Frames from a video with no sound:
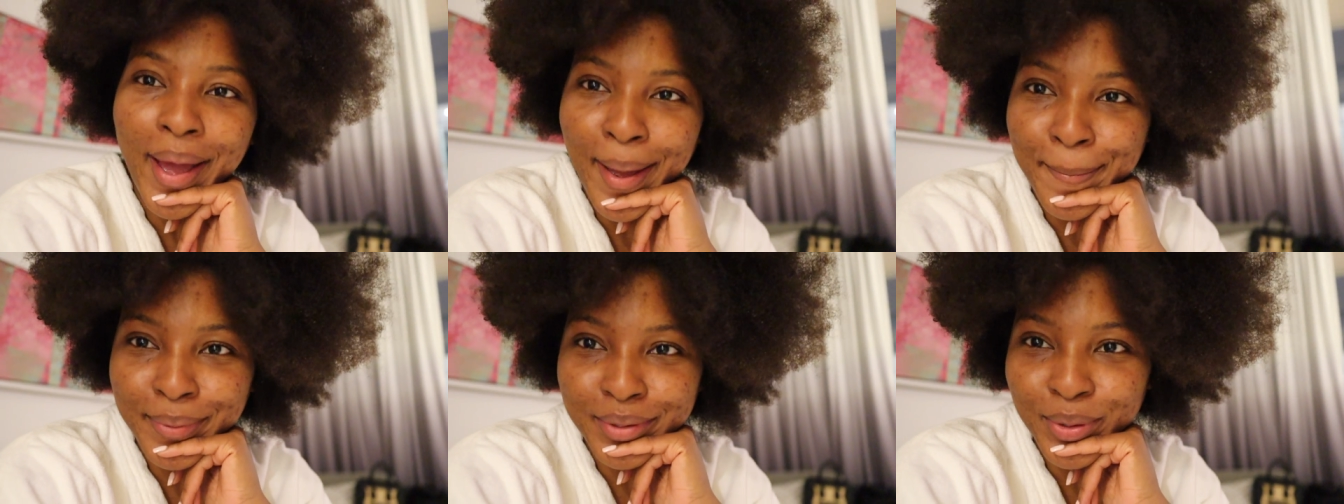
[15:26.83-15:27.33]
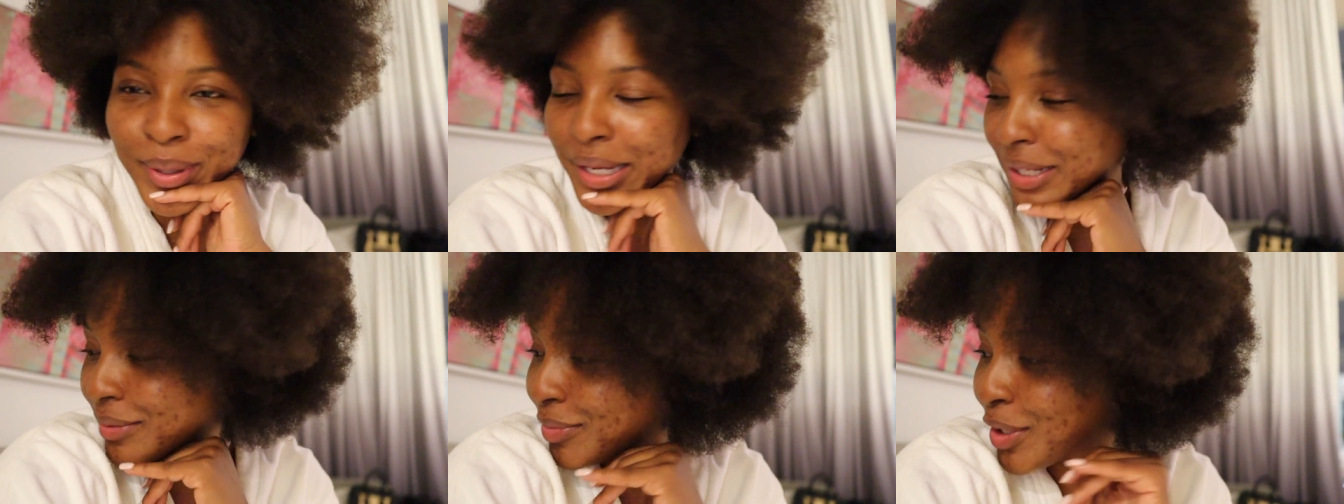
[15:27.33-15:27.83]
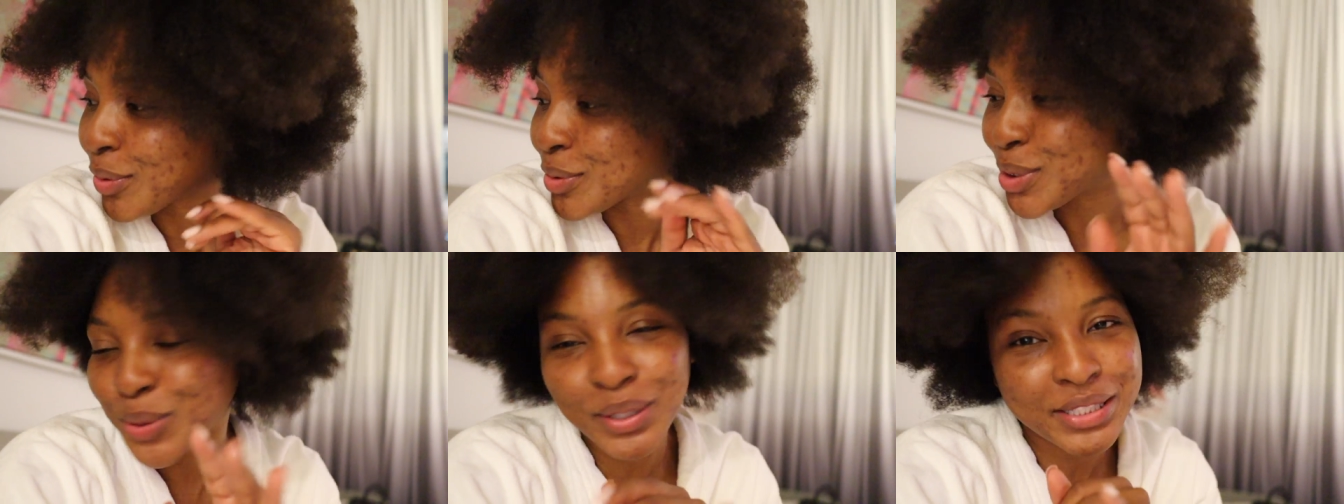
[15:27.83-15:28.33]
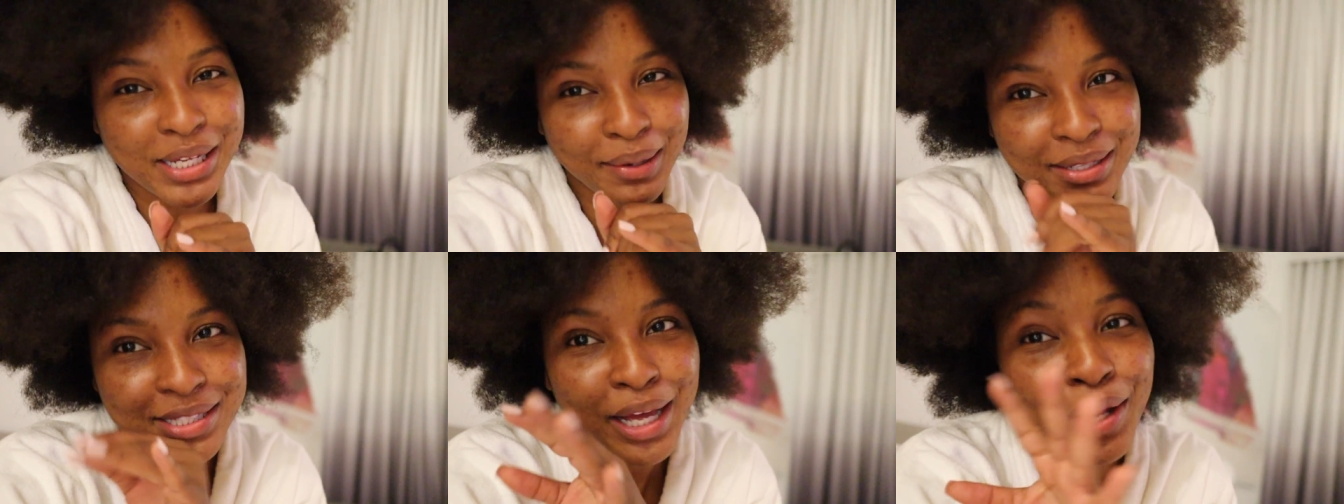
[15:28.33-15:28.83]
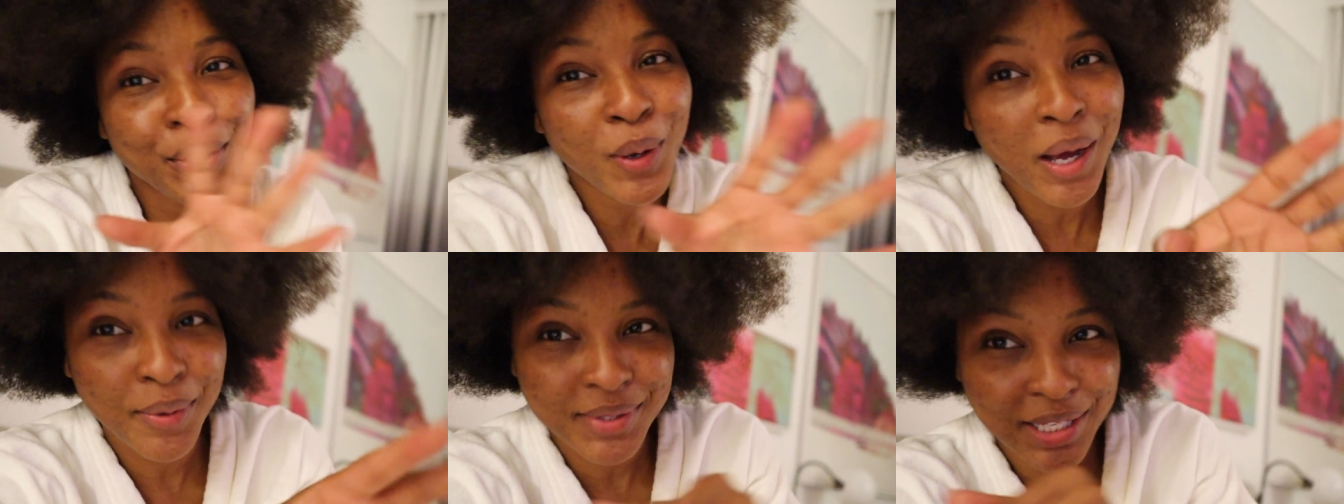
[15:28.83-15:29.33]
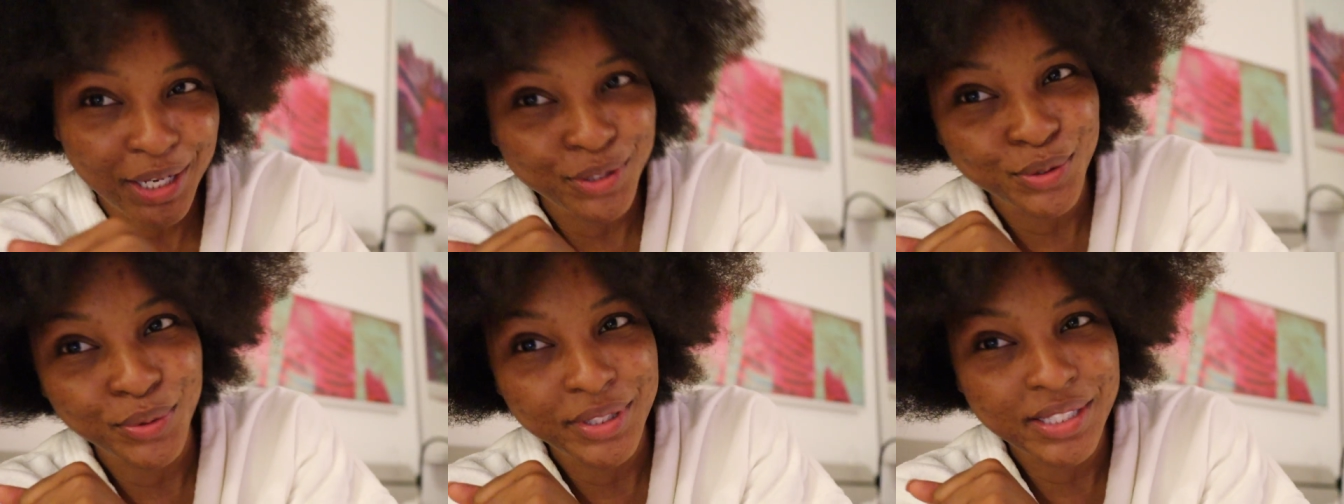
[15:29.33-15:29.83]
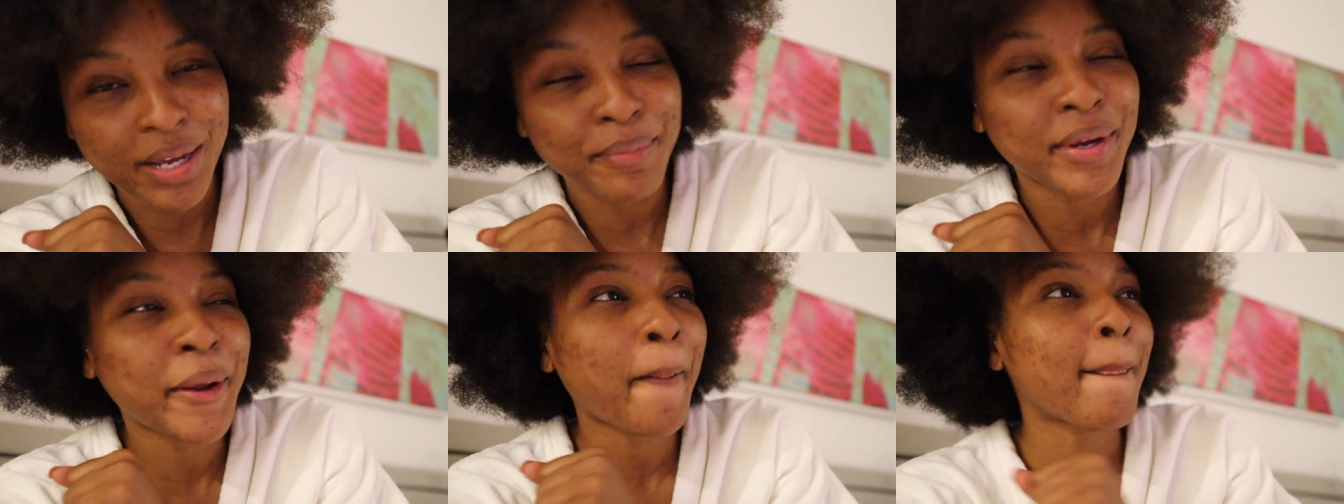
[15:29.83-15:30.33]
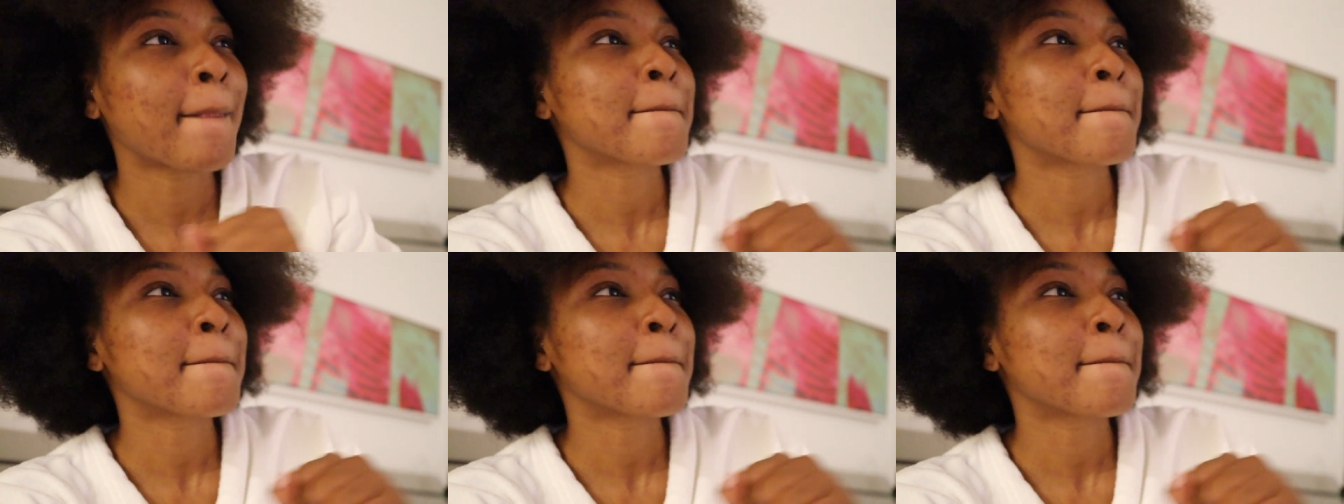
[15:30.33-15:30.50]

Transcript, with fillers: happened okay little story time because y'all know i always got a story time right